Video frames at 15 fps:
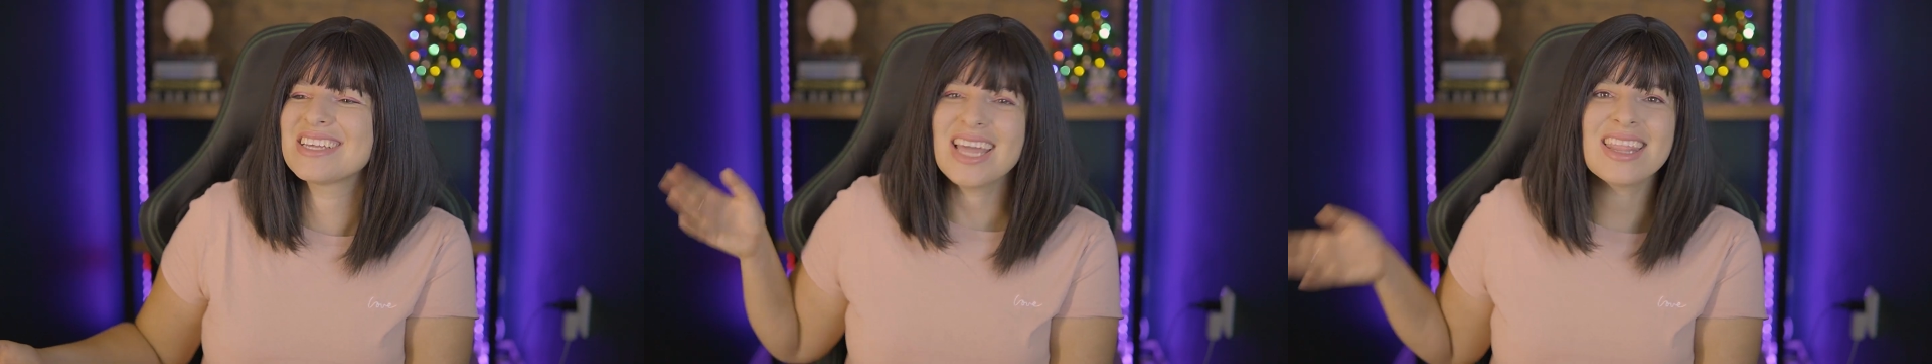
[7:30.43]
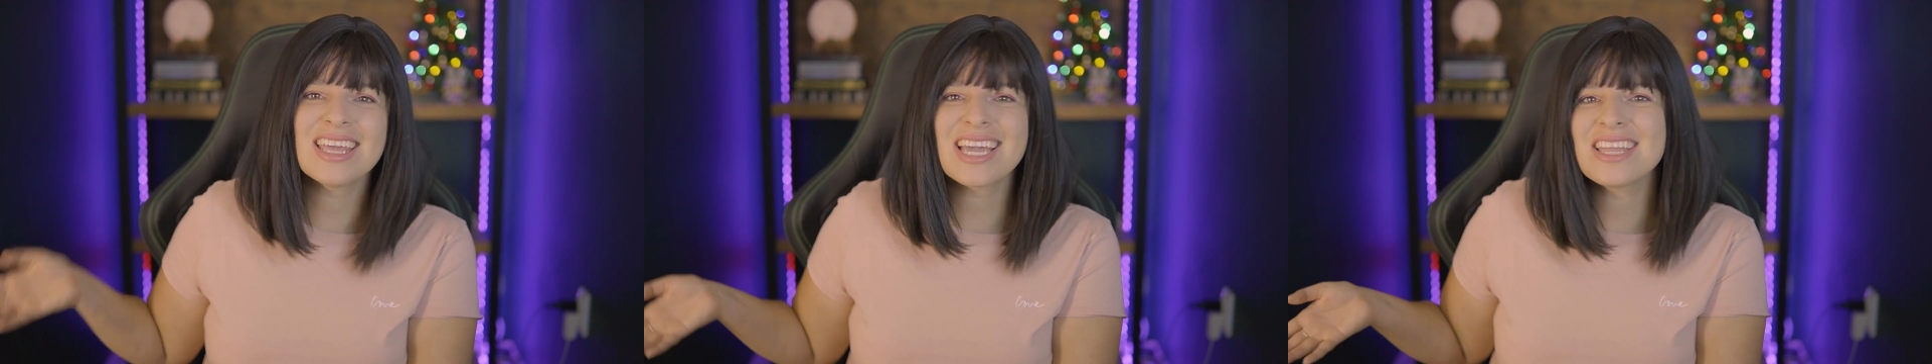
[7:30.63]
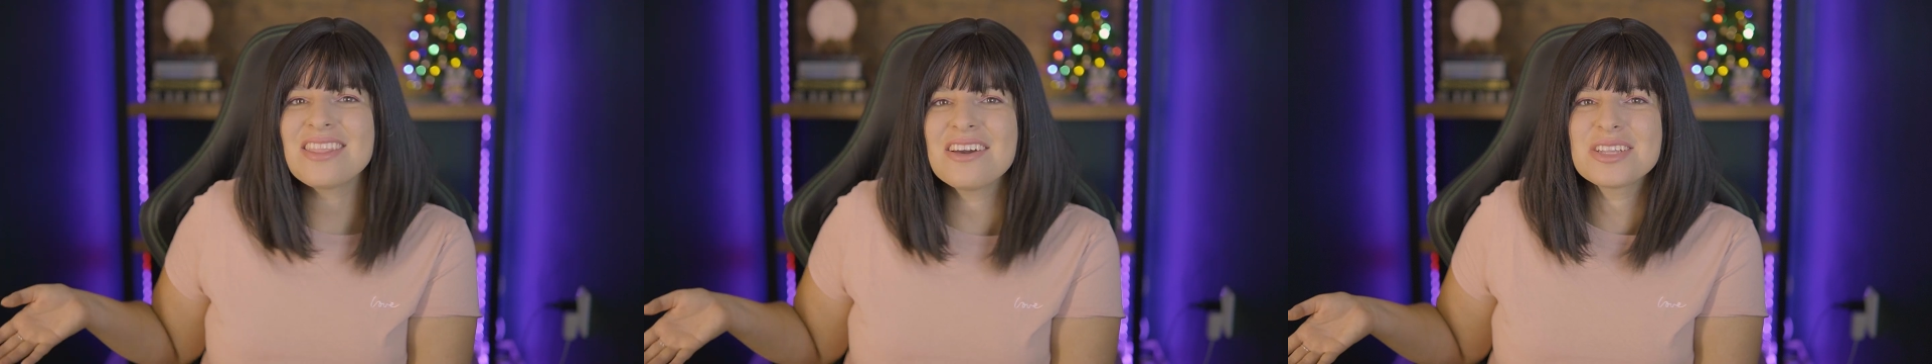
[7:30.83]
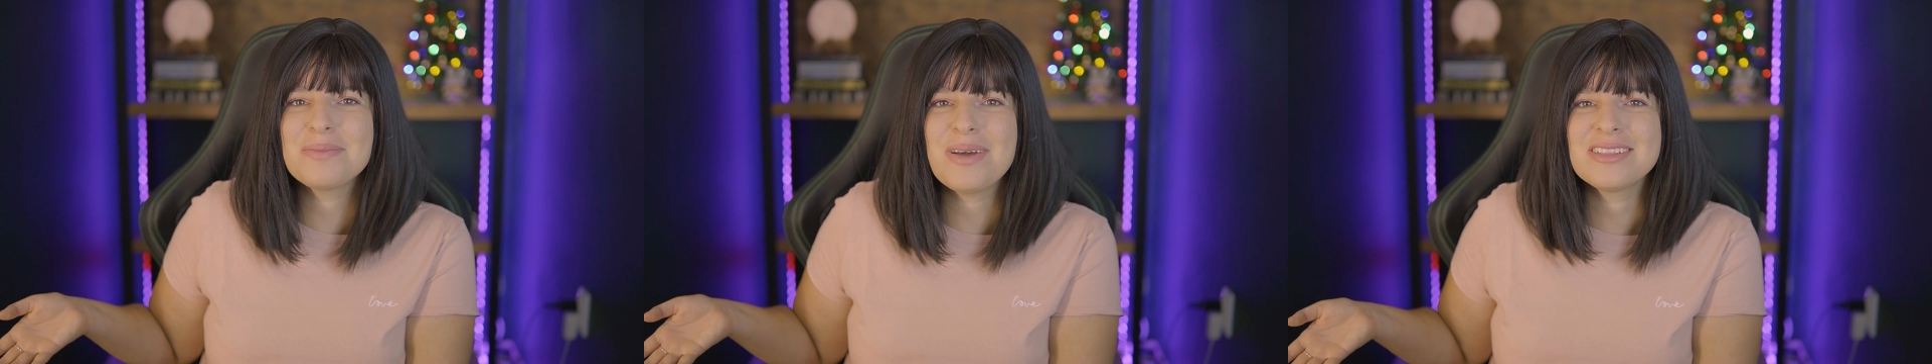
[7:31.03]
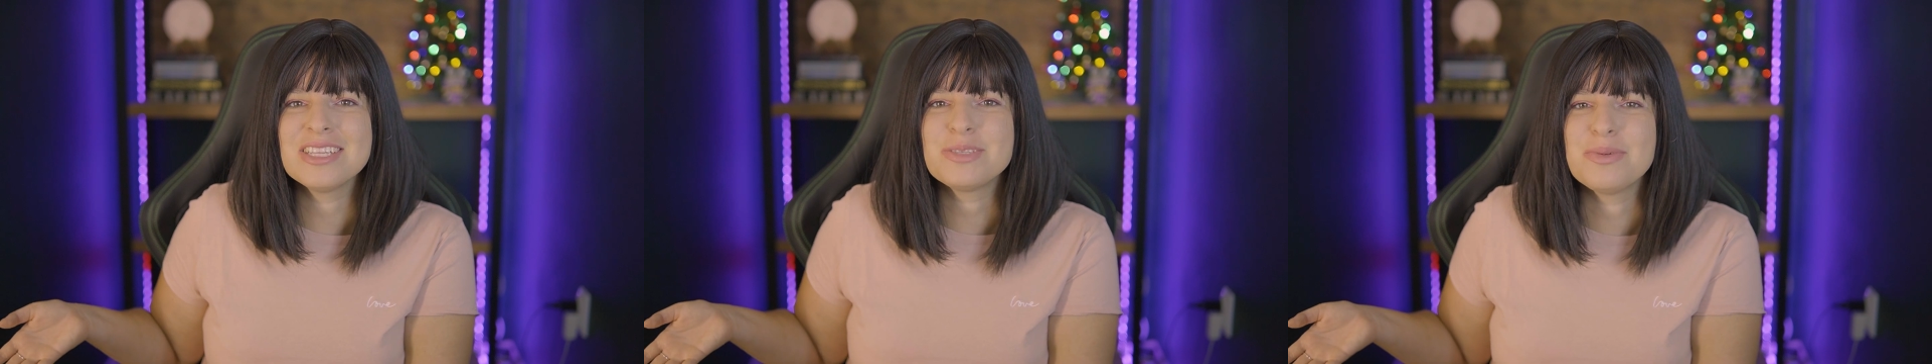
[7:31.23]
I think I talked
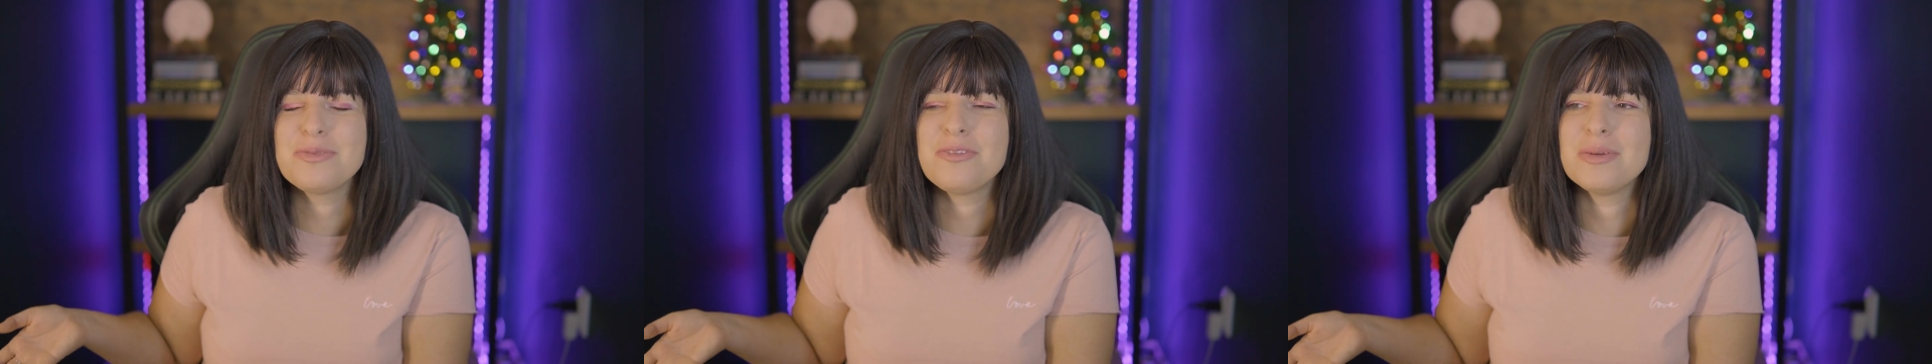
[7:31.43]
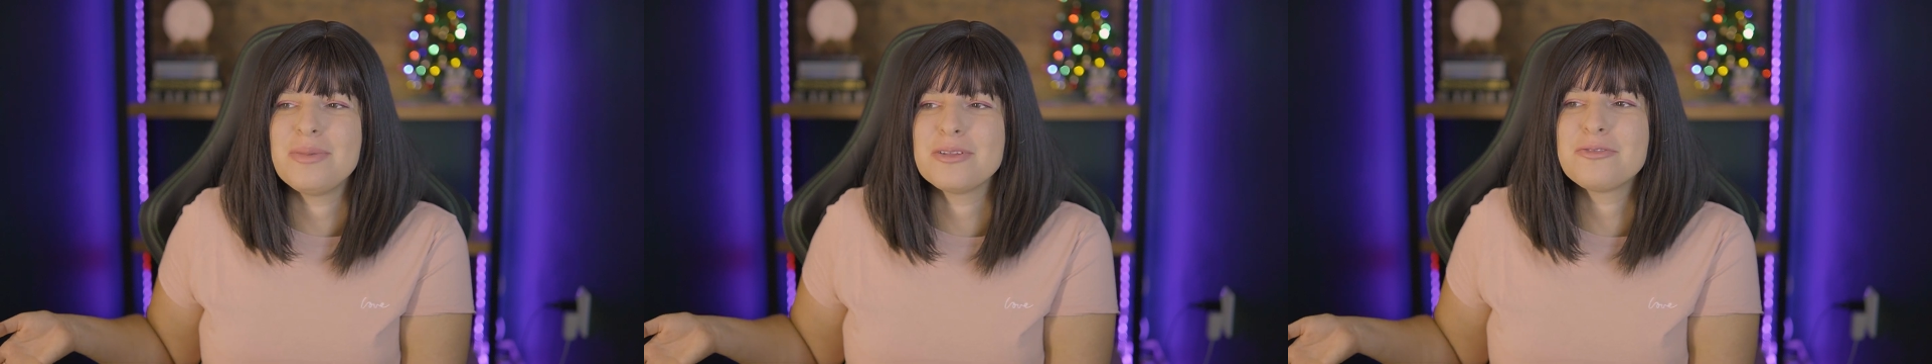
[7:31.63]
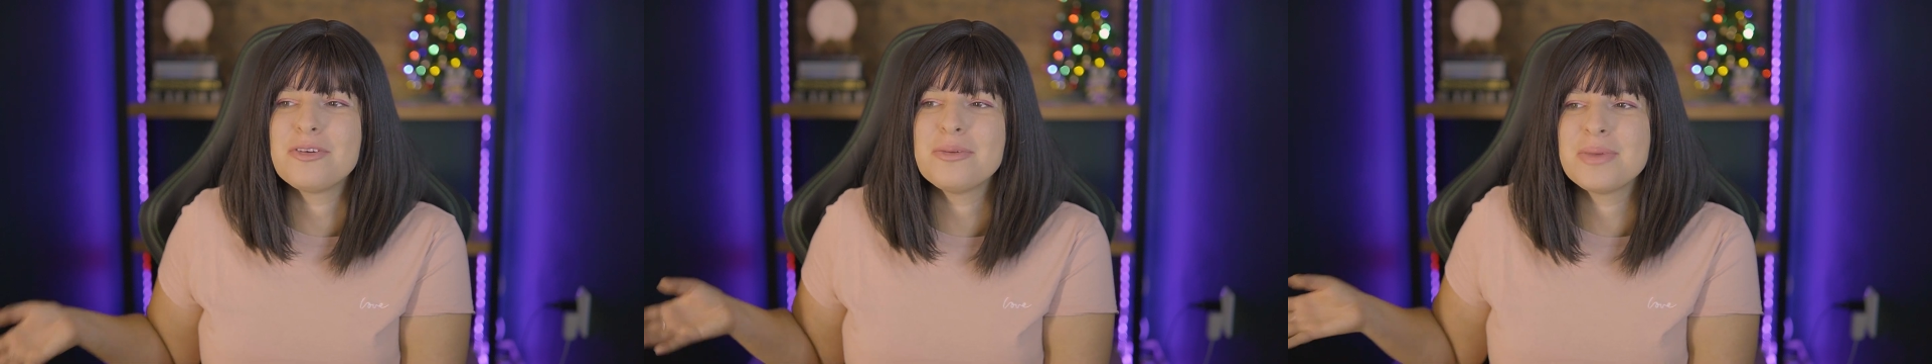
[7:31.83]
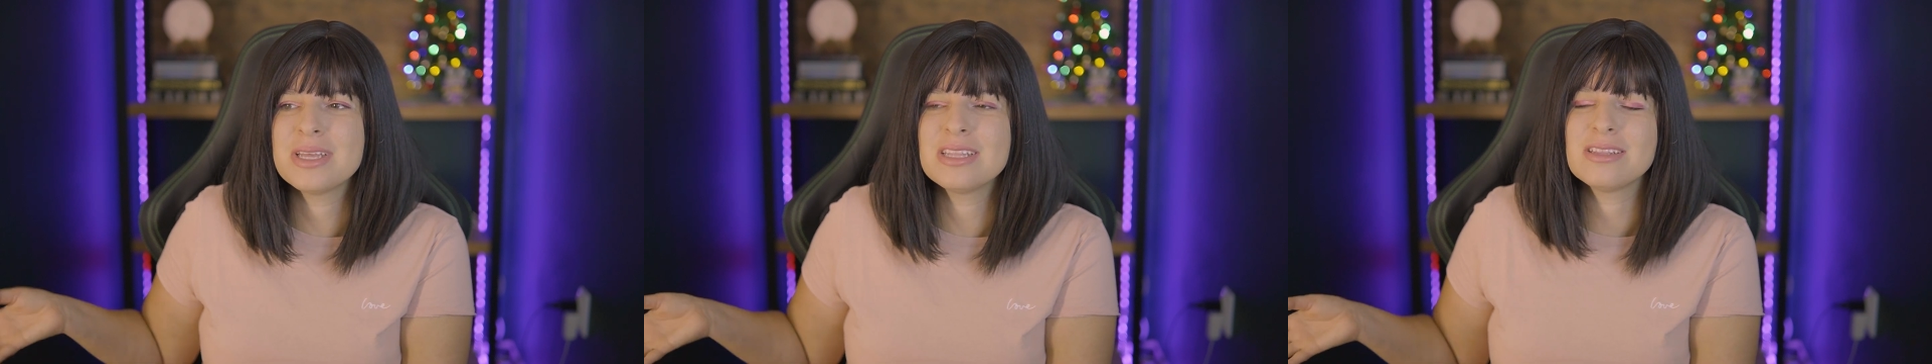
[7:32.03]
about this before, but for me,